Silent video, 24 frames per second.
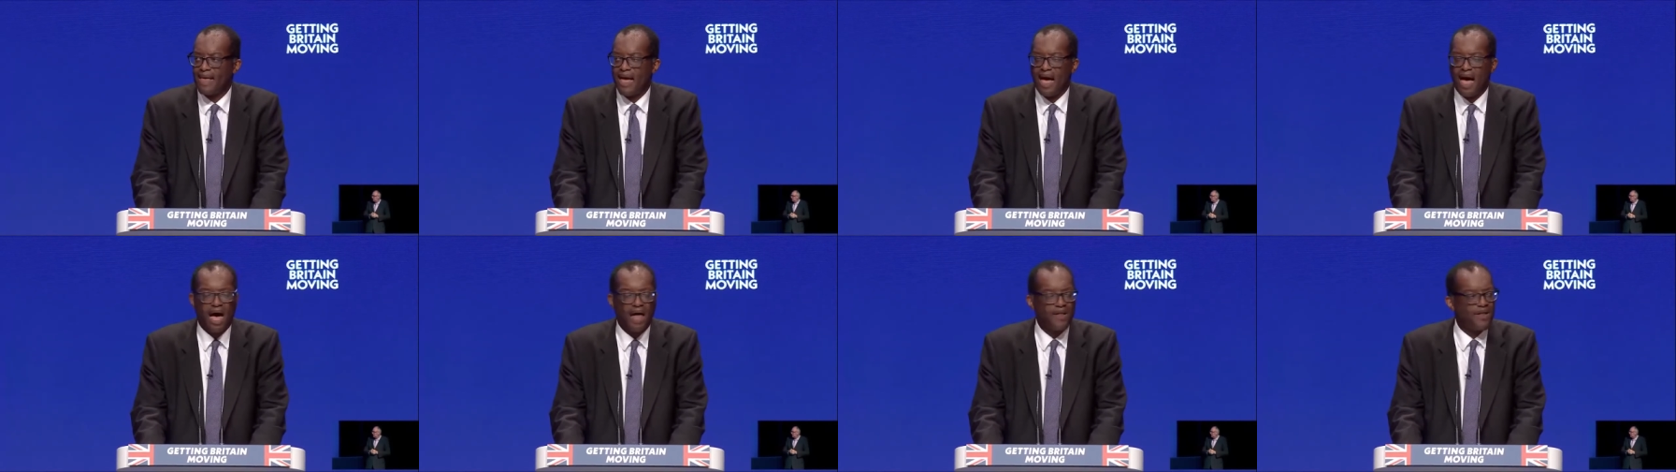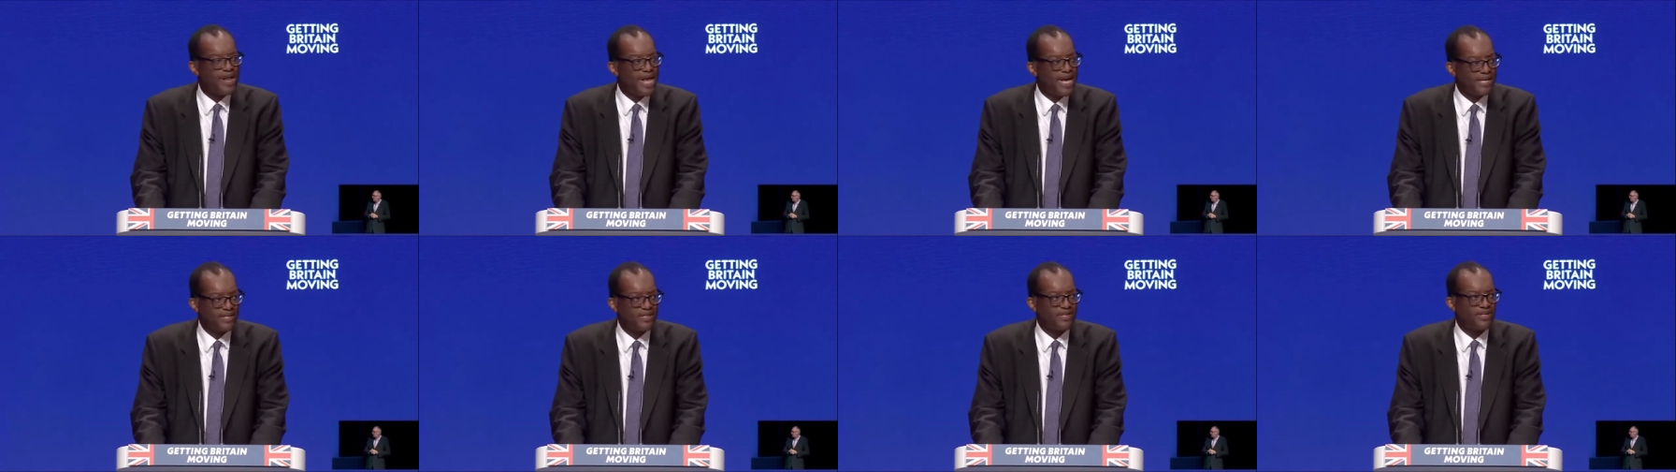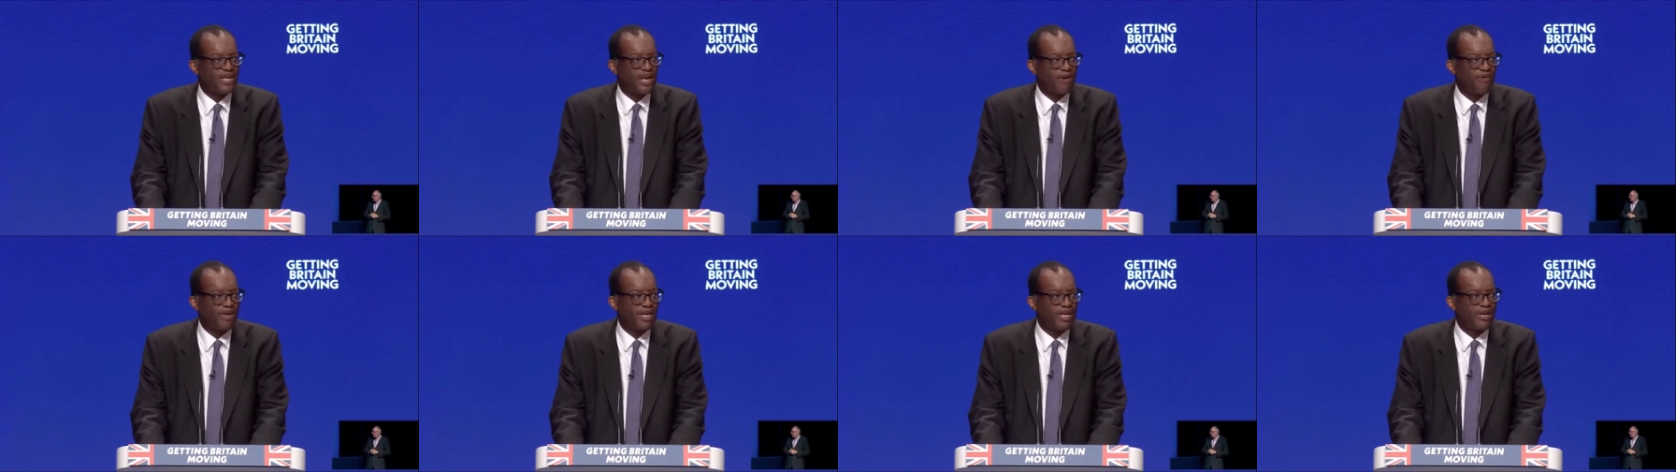
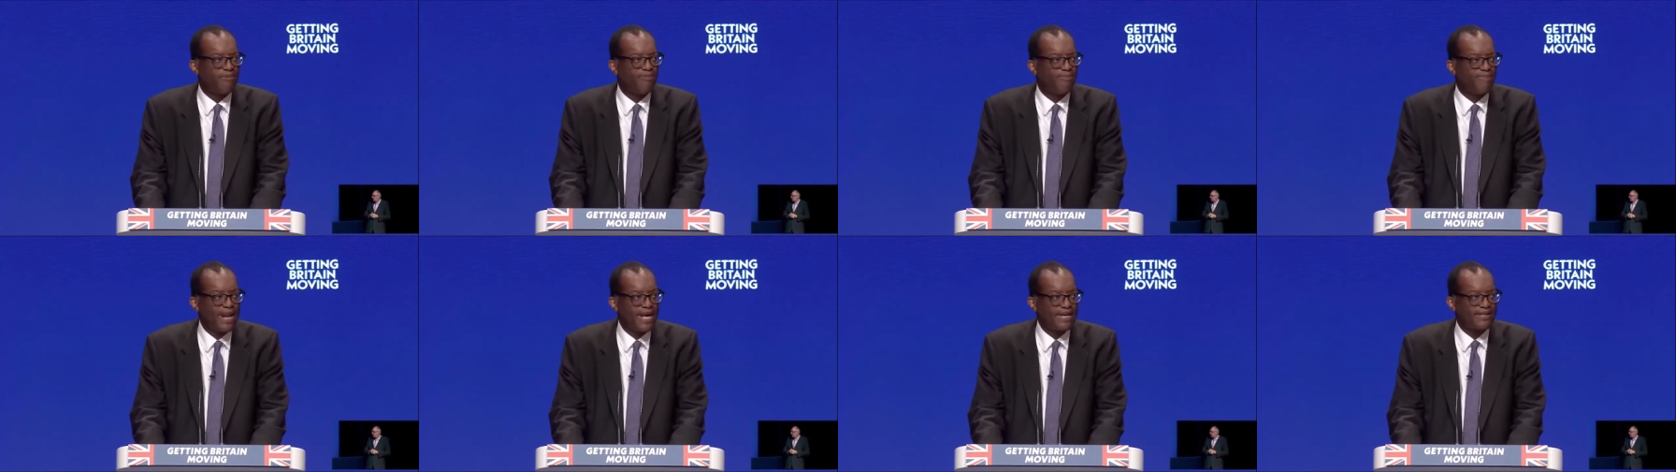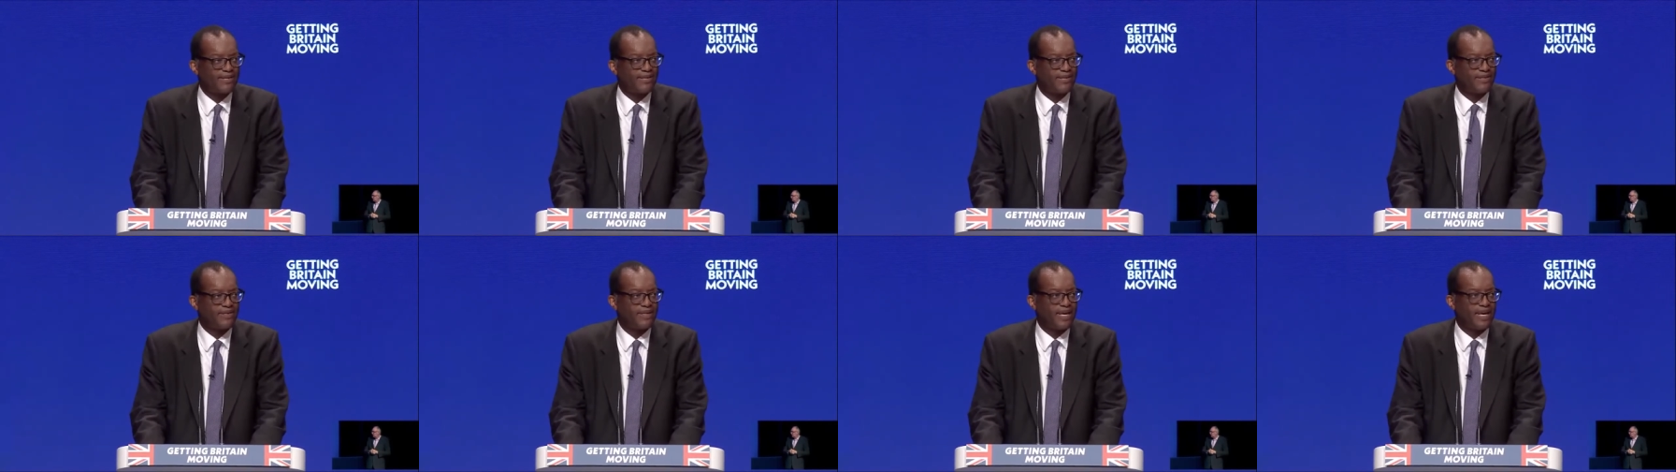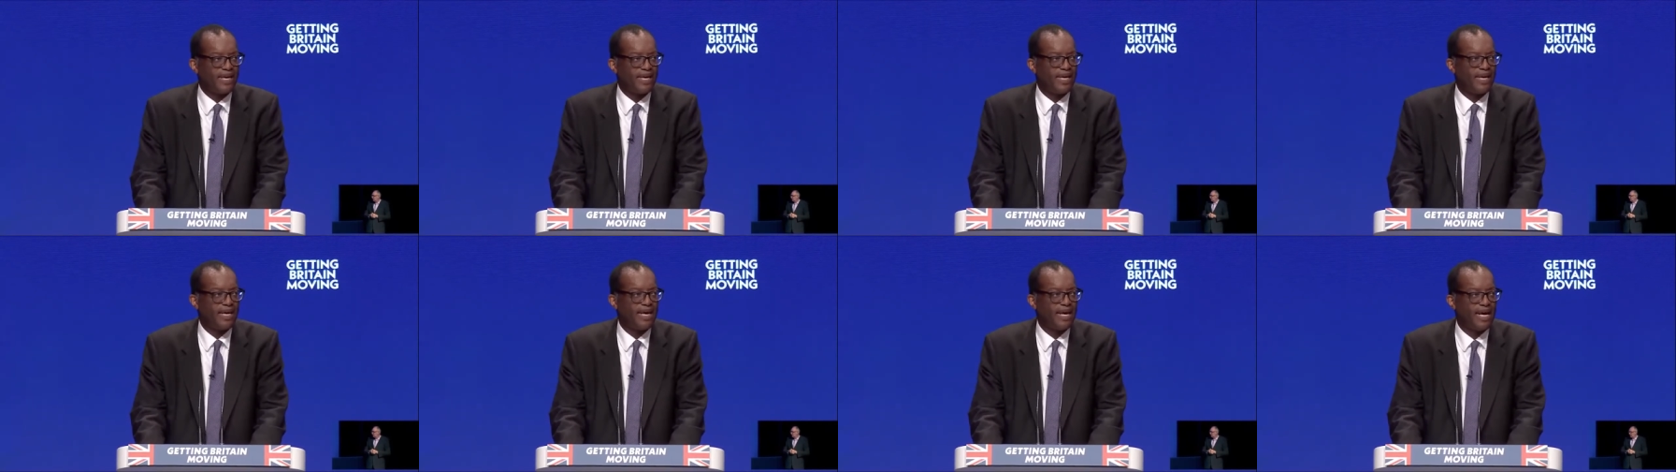unnecessary
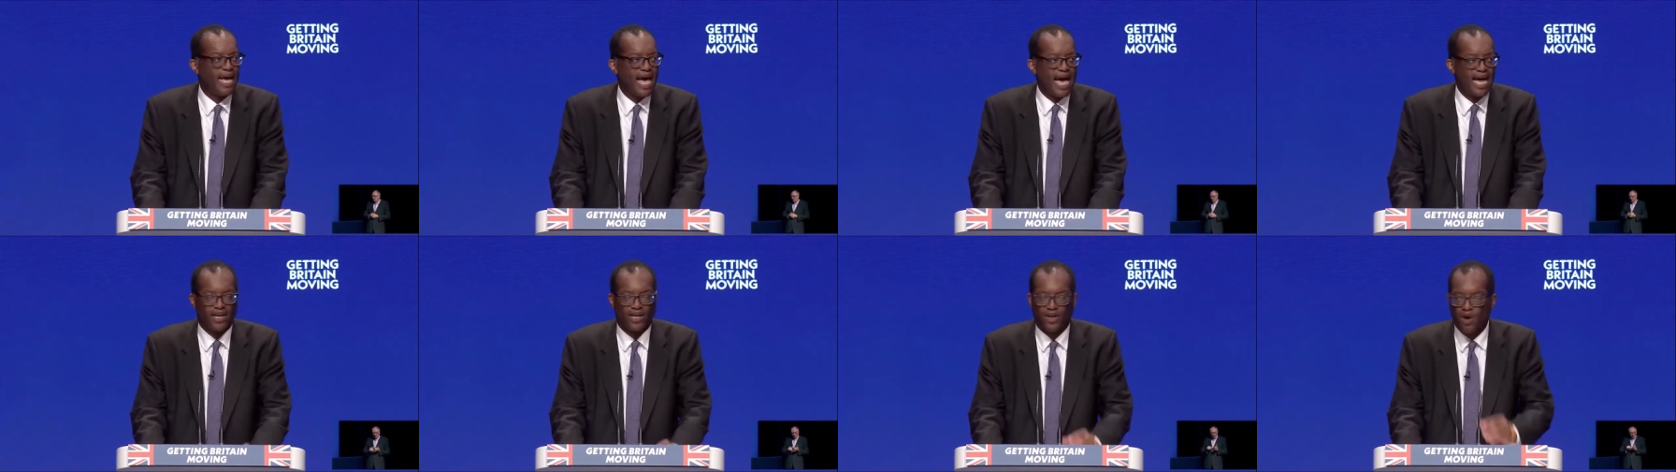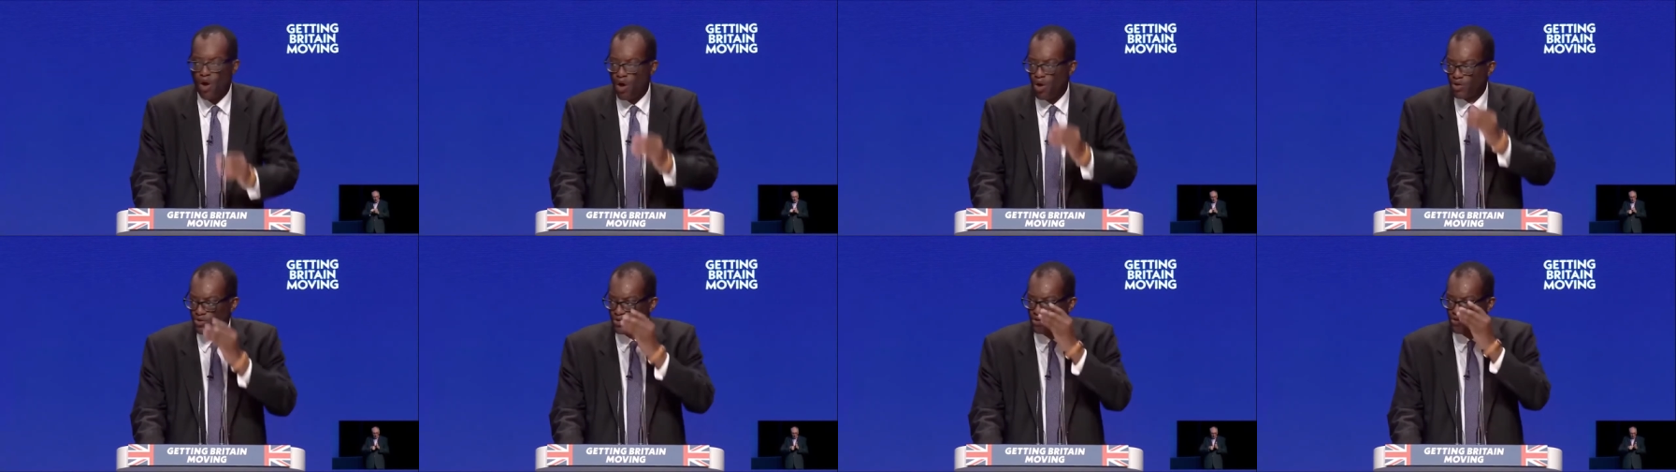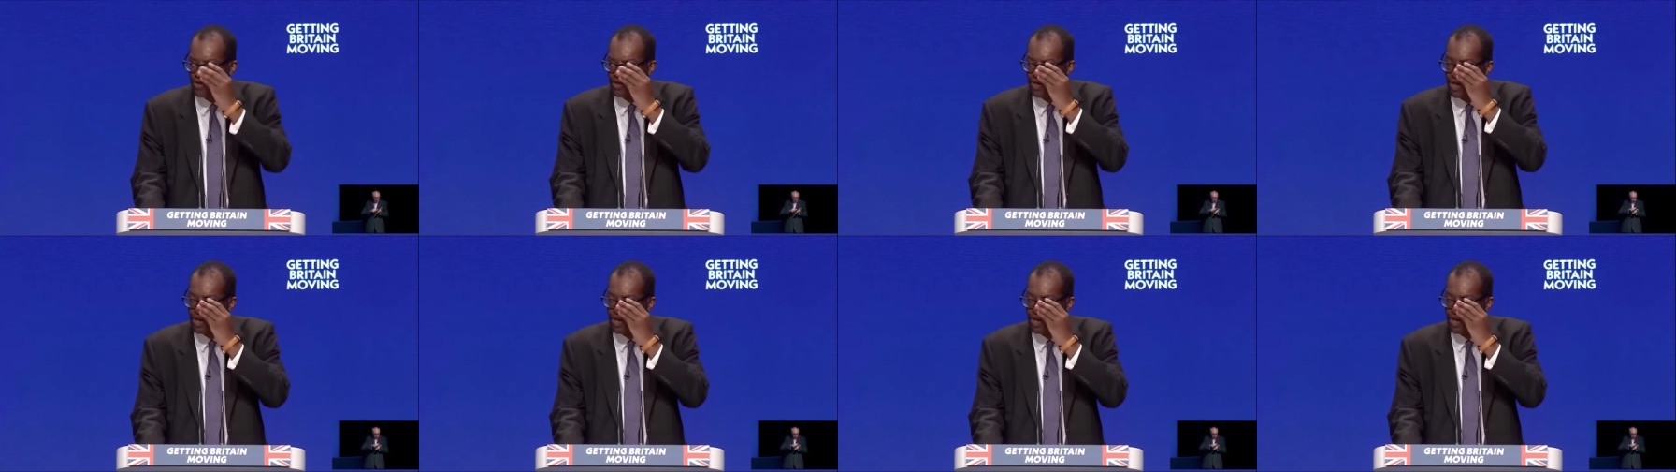complexity and cost